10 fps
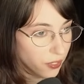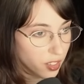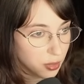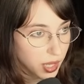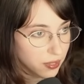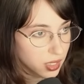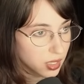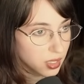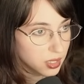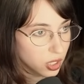First, we have
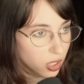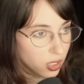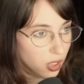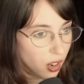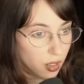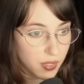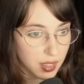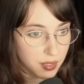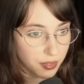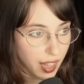to turn all of
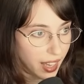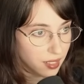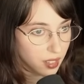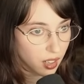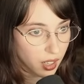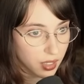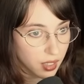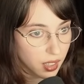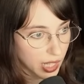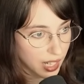these flags on
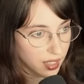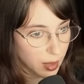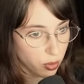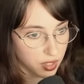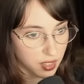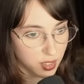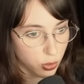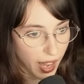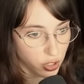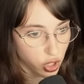that enables us to
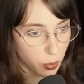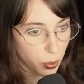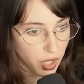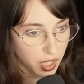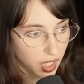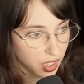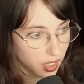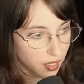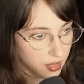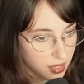actually put
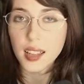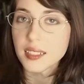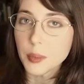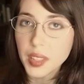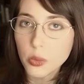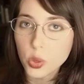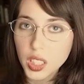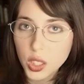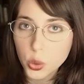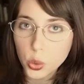colors. Something
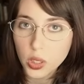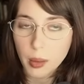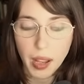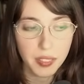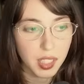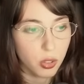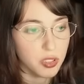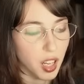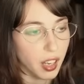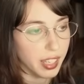really cool about the
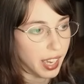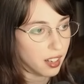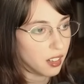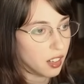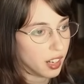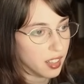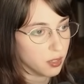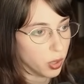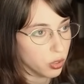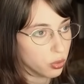Usagi editor
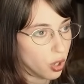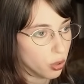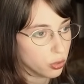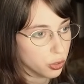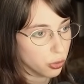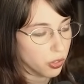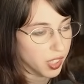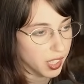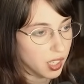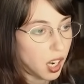is when you go to
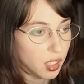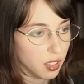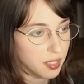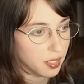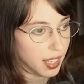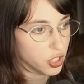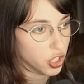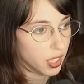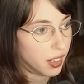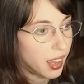the color
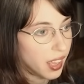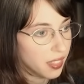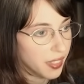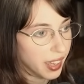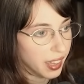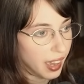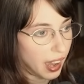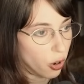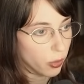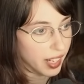selection, they
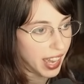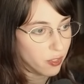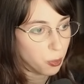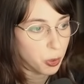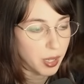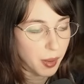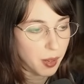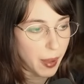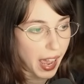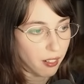already have
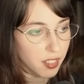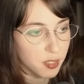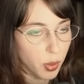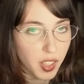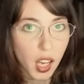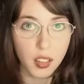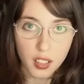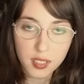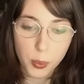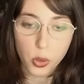pre-made palettes with
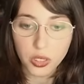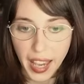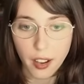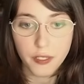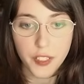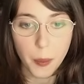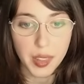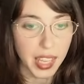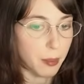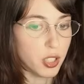colors pulled out from
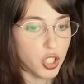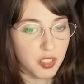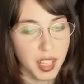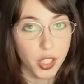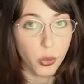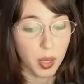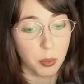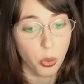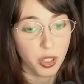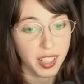the images that you
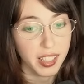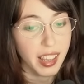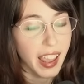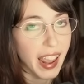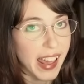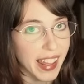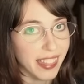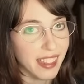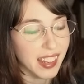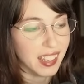imported, and I
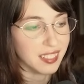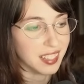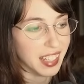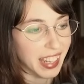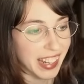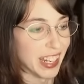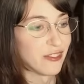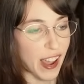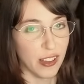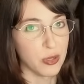think it's like an
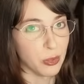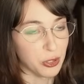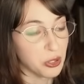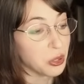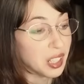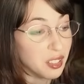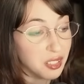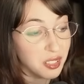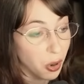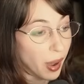invaluable tool. It is
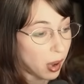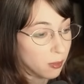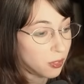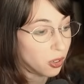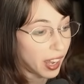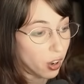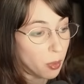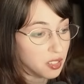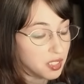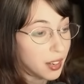so helpful. I
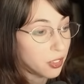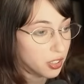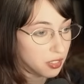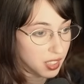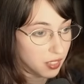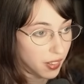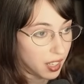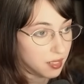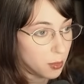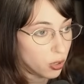almost never use the
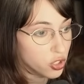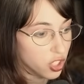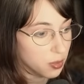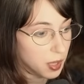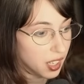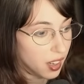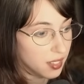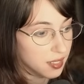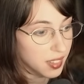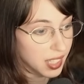advanced mode just
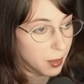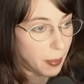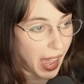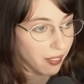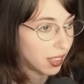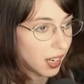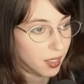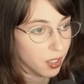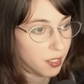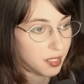because the palette
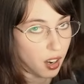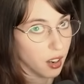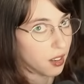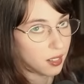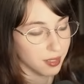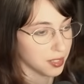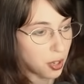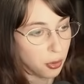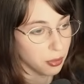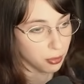colors are
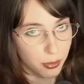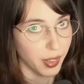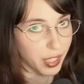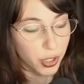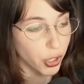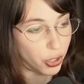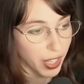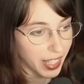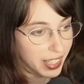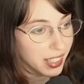so like good
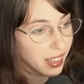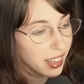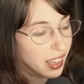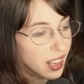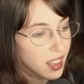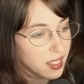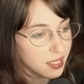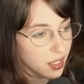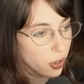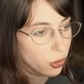already.
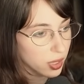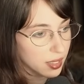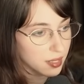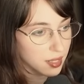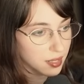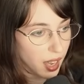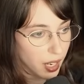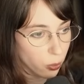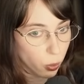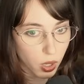So let's
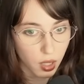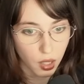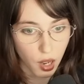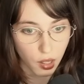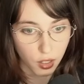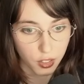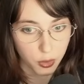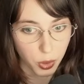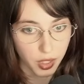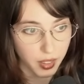decide what colors
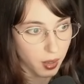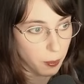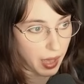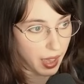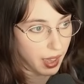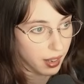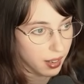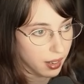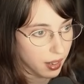we're gonna pick.